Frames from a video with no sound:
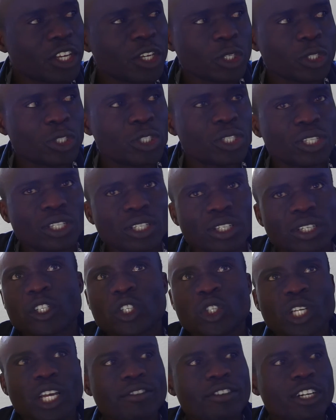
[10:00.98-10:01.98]
kids,
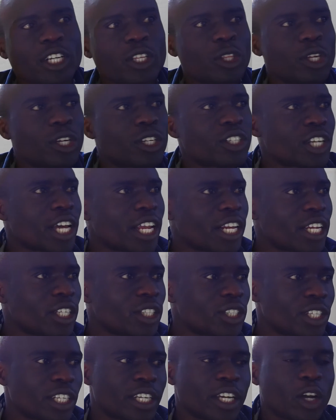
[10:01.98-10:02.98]
discovering their
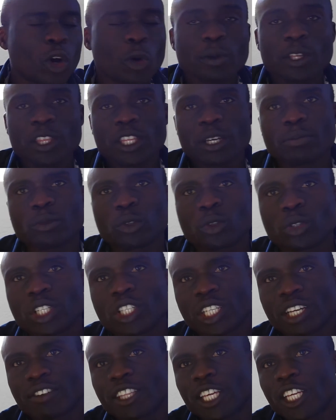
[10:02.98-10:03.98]
talents and helping them to
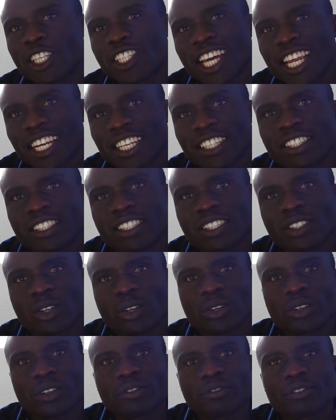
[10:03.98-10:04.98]
discover their talents. So
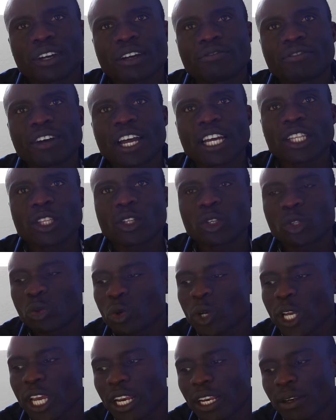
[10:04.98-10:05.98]
if I find
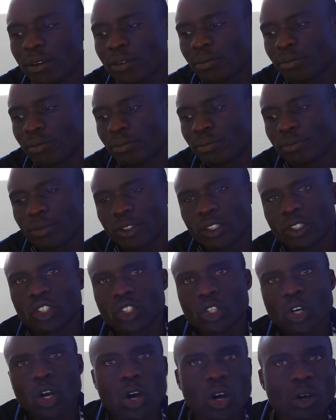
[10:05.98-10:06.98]
those who can
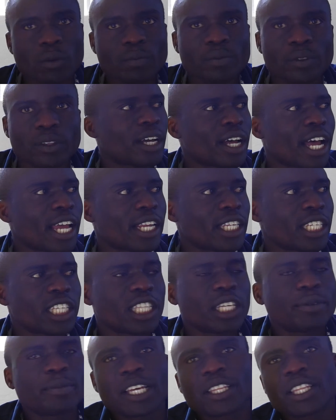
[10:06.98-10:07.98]
draw, I take
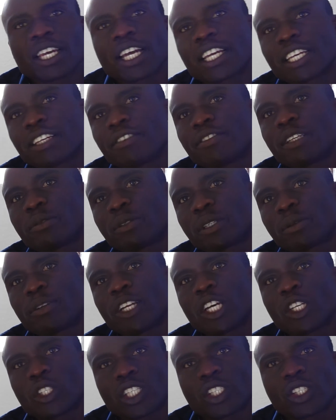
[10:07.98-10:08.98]
them and I give them some
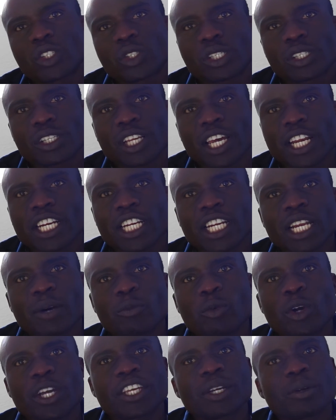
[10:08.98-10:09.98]
lessons. Currently
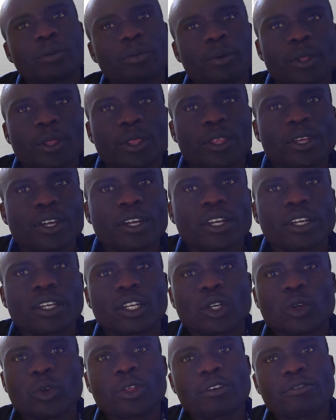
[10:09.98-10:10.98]
I'm working with
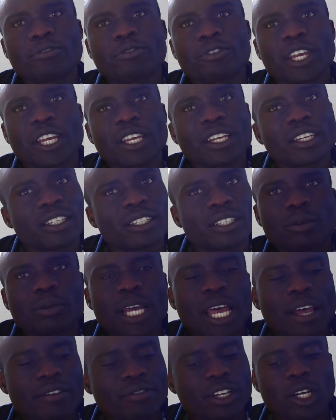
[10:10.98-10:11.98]
the youth cafe
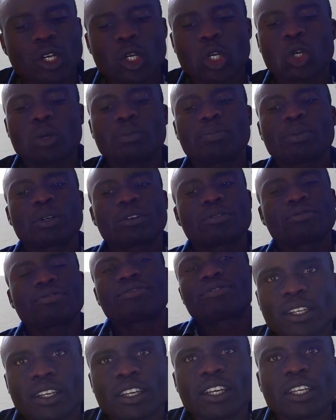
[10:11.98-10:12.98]
where I've got a group of
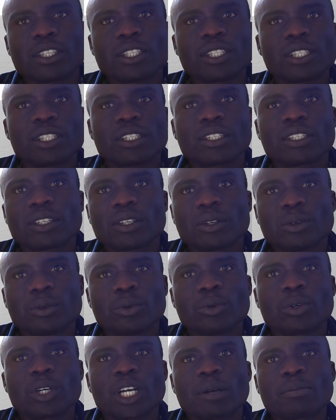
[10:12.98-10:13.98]
kids
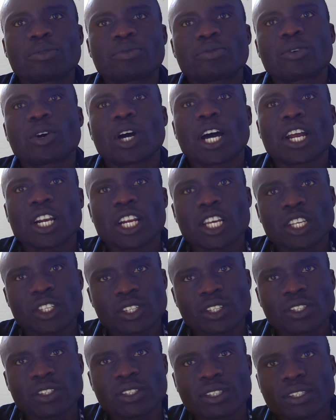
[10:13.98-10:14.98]
who comes for art
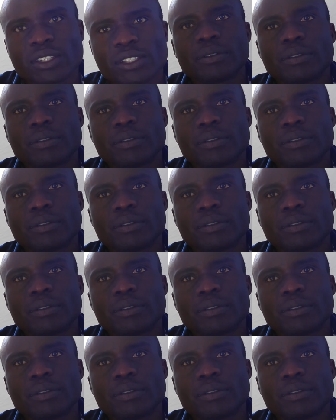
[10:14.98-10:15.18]
lessons.